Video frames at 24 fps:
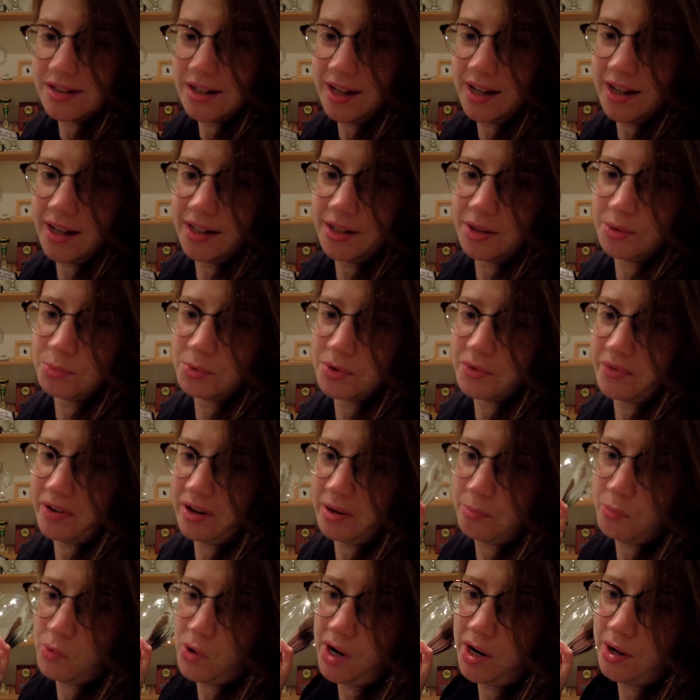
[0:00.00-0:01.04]
and was very
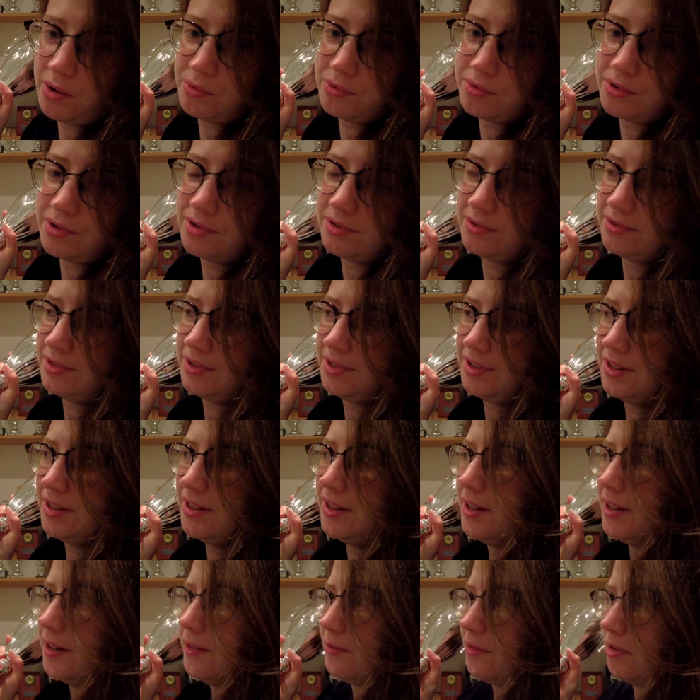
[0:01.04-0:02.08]
proud.
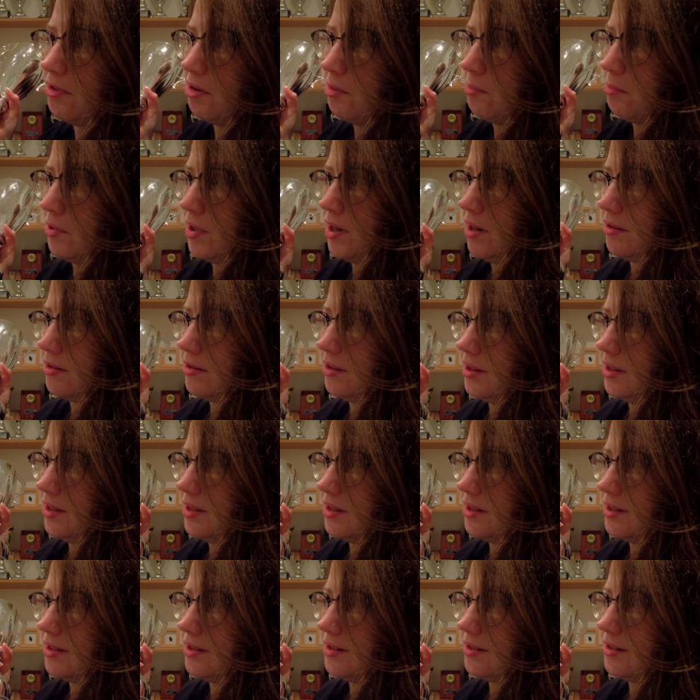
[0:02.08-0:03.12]
Very proud of
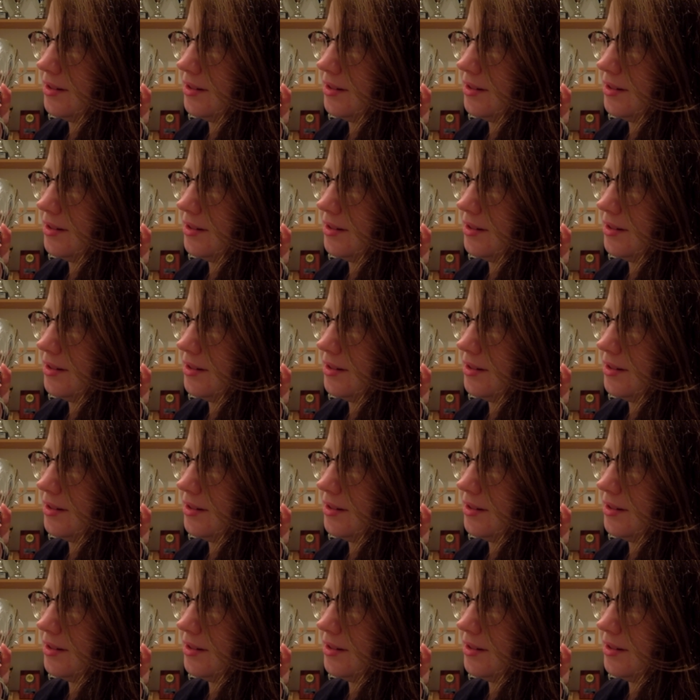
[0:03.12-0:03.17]
this.